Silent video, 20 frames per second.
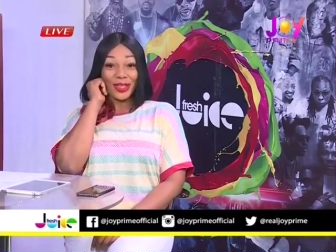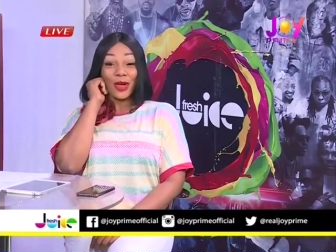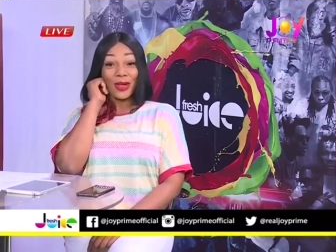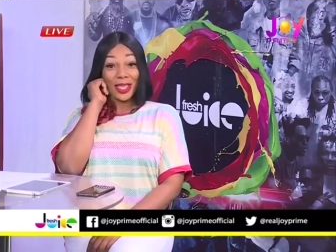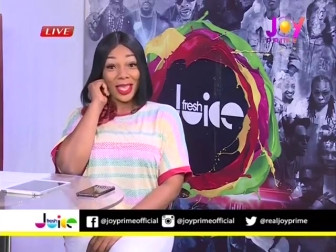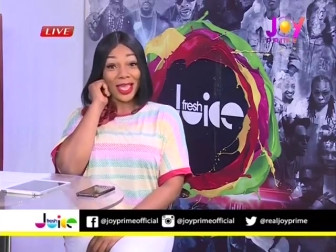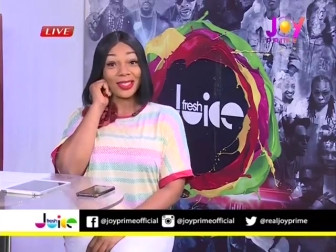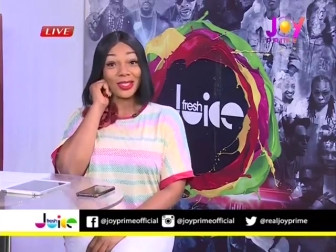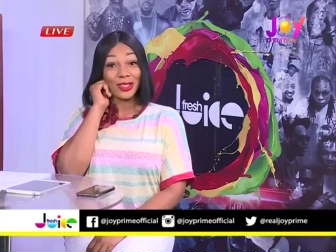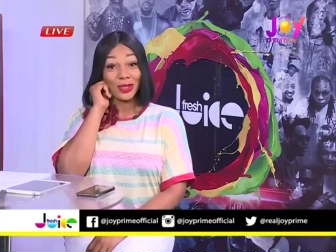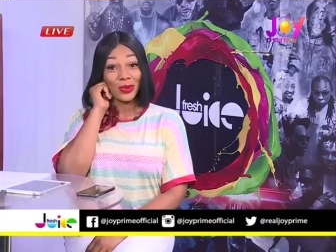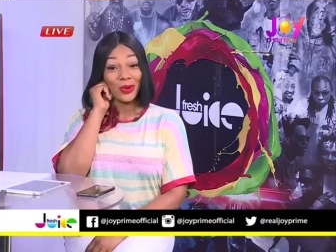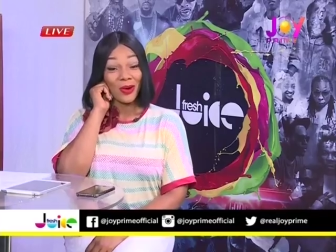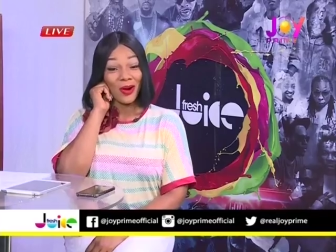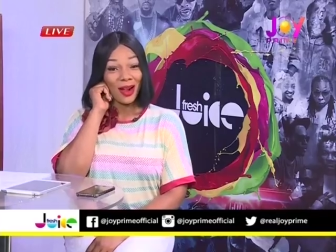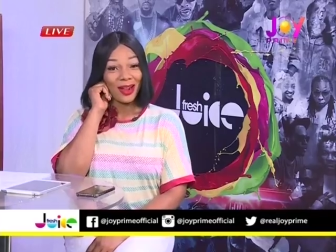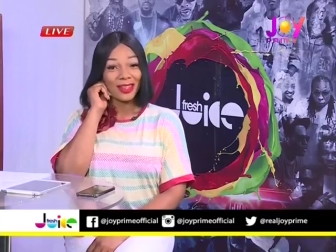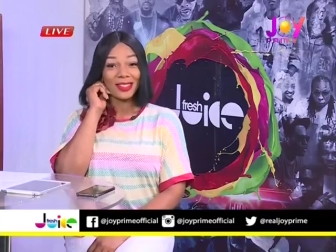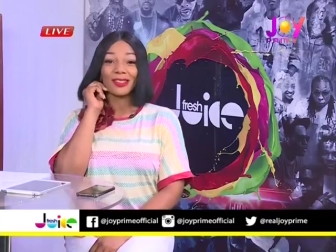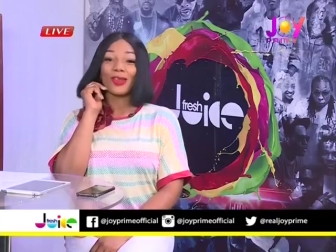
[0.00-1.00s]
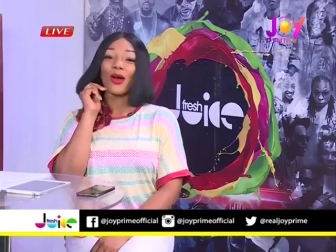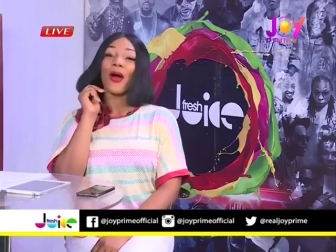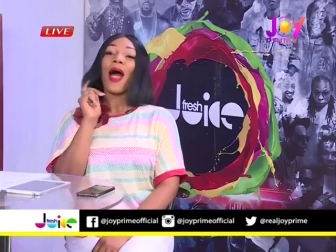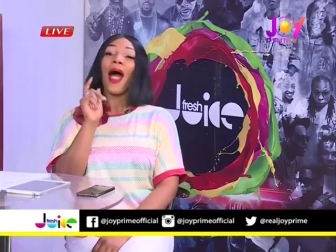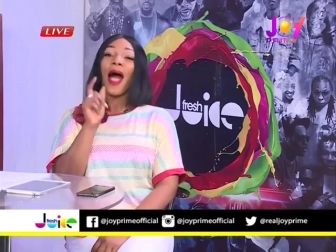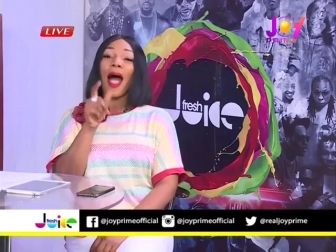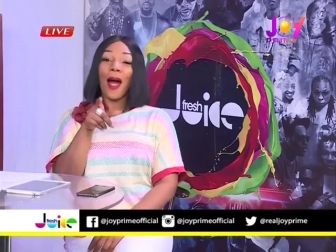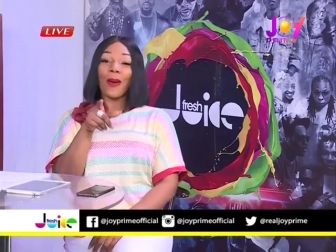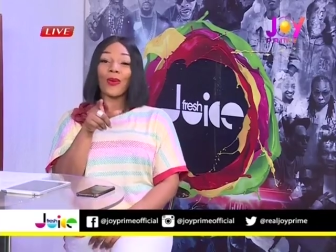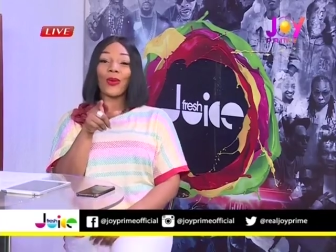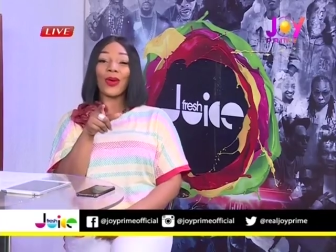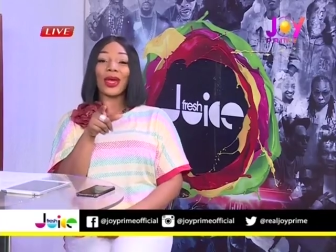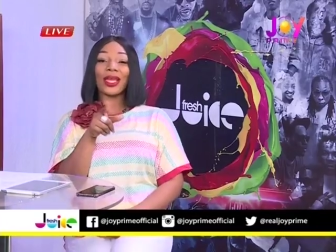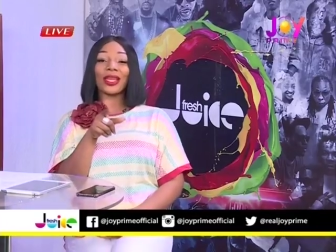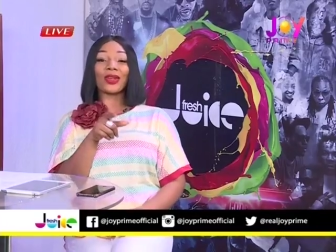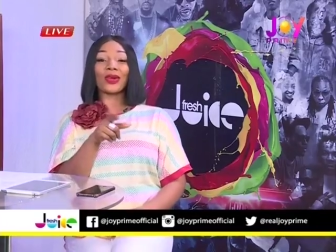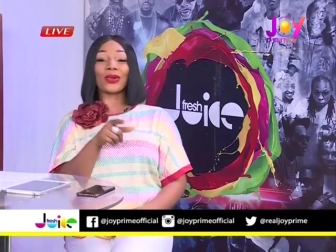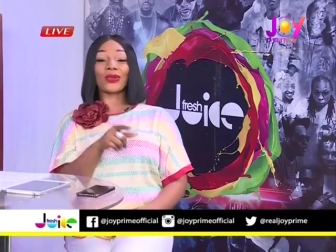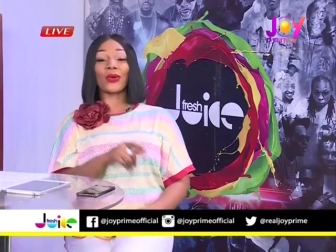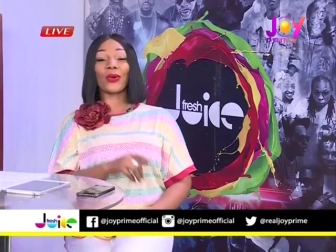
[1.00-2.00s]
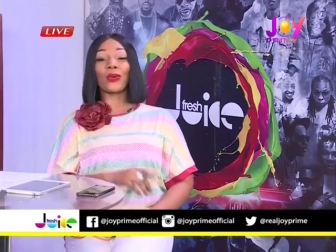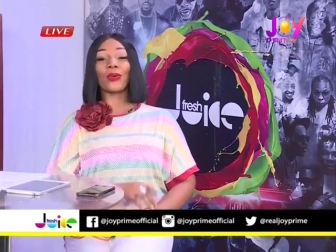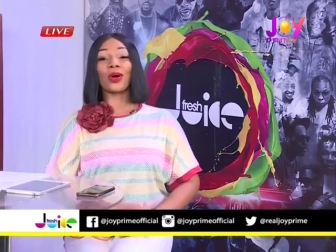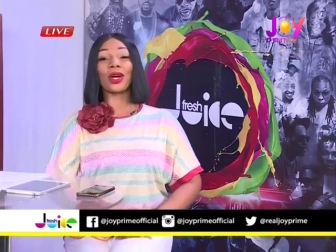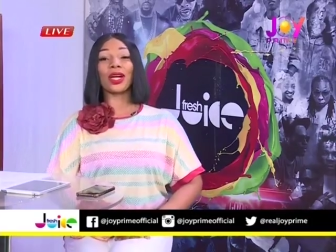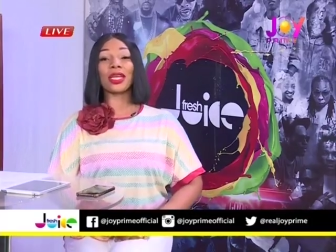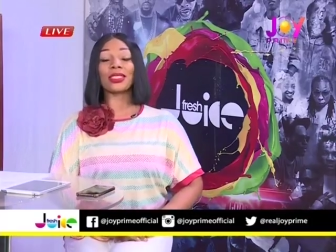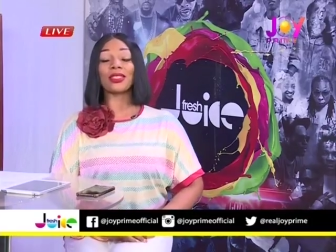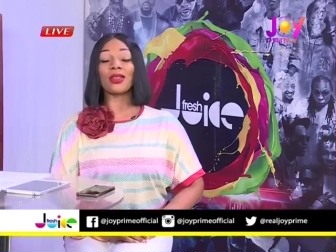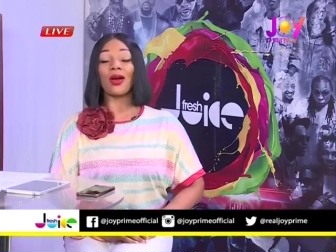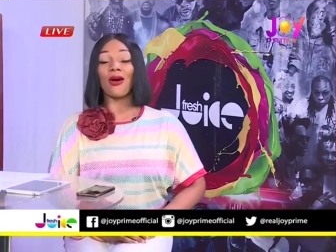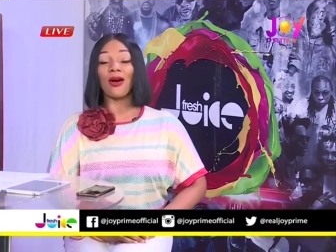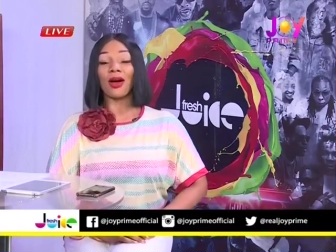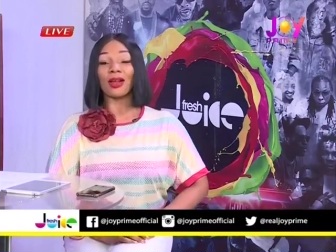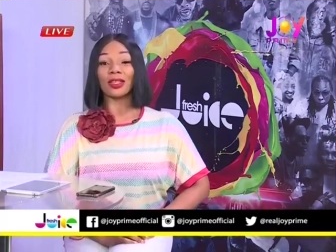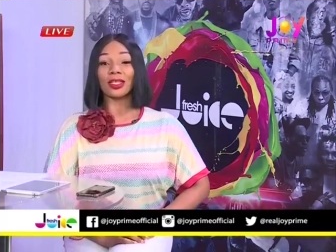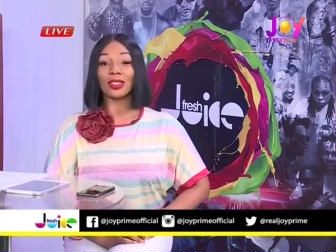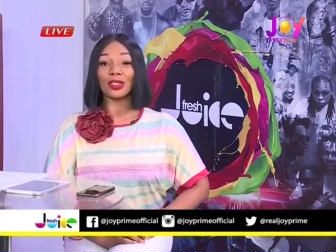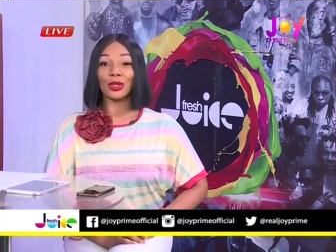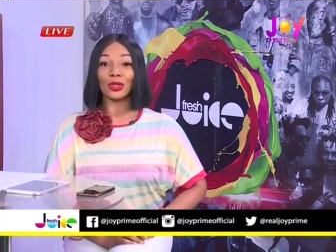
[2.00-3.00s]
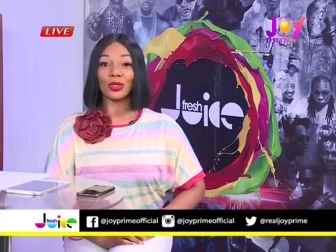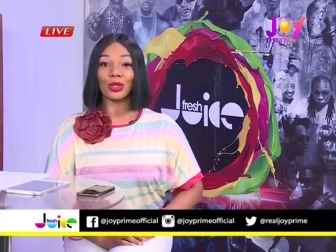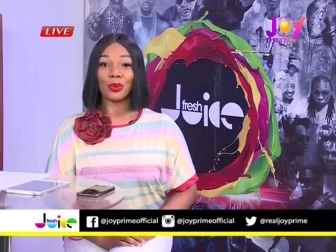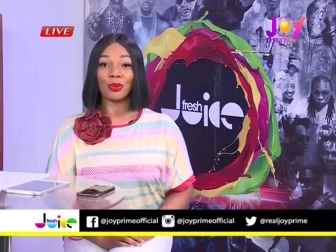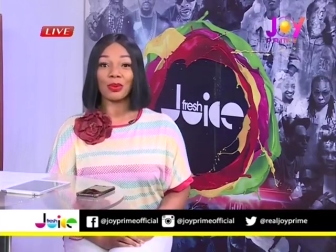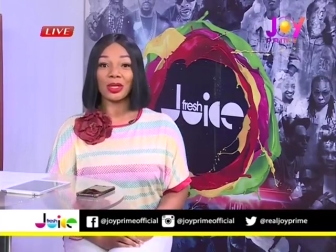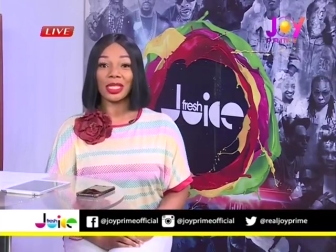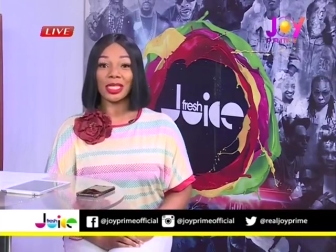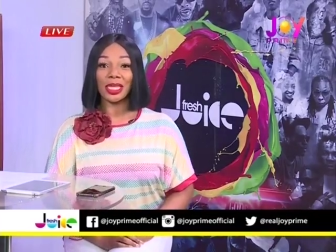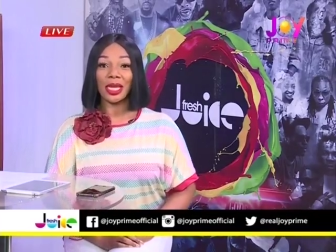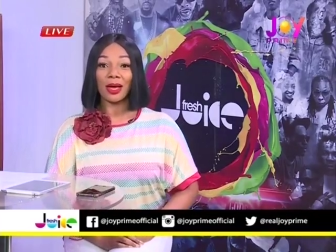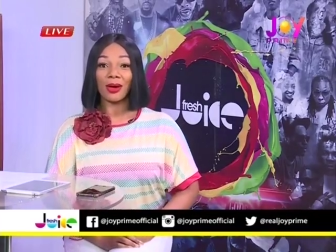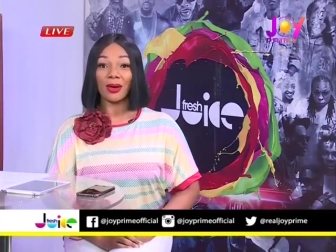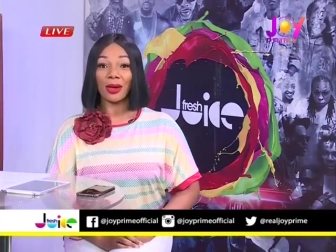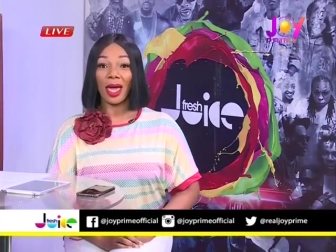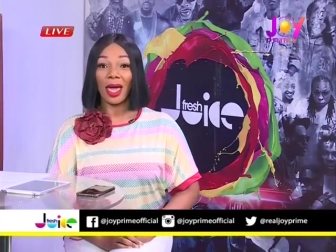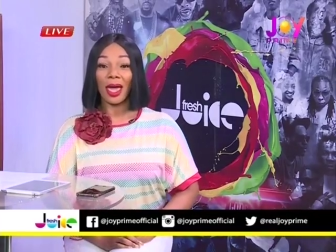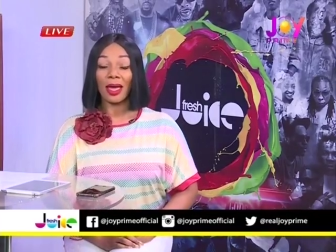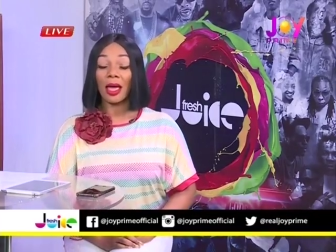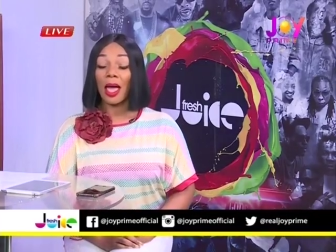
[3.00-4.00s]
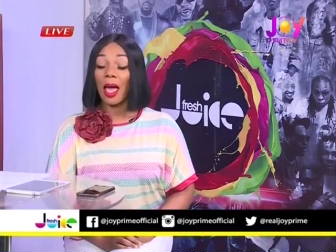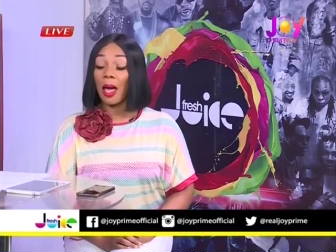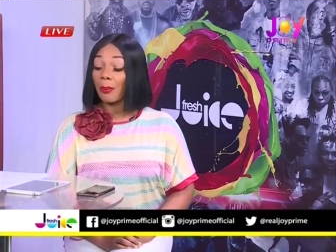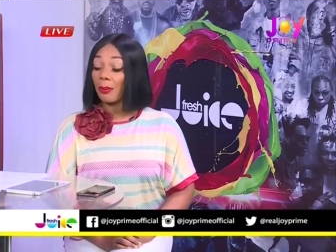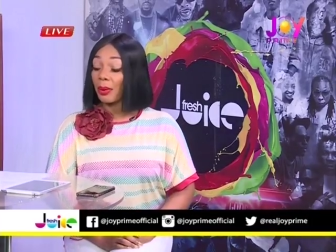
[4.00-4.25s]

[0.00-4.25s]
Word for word: Oh, yes, you are. So I'm waiting on your words on social media, okay?